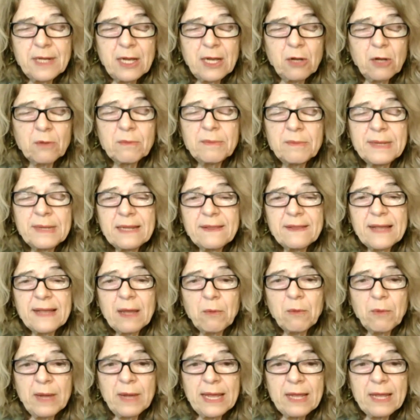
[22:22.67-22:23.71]
lot of money
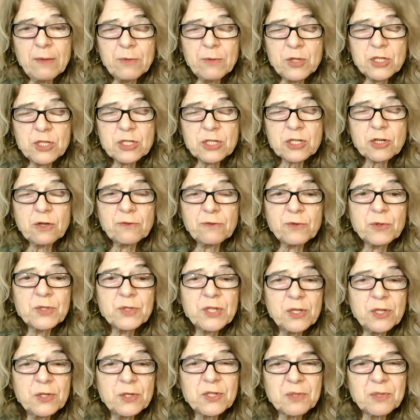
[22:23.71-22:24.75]
that way, which, of
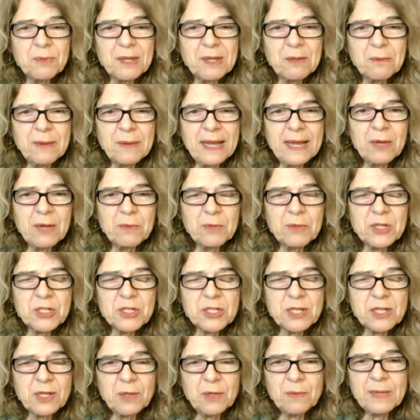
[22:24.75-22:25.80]
course, used to be the way in
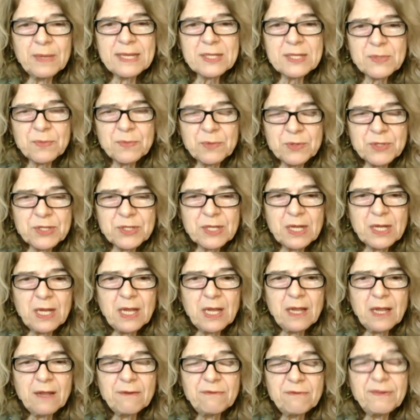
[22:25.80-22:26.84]
which the US was
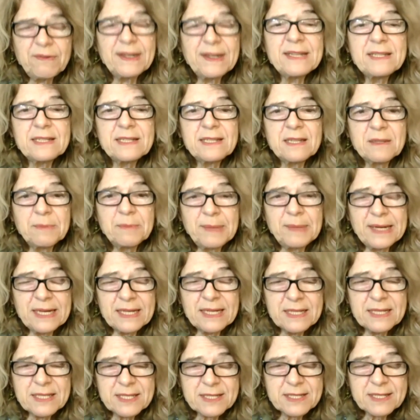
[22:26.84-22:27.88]
funded in the
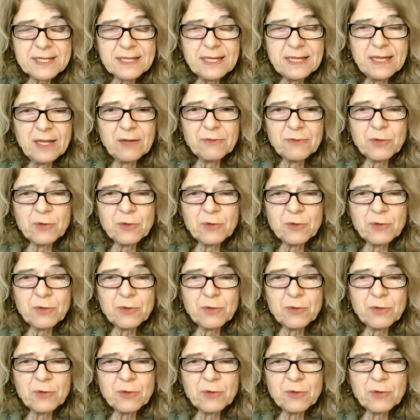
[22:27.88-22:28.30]
past,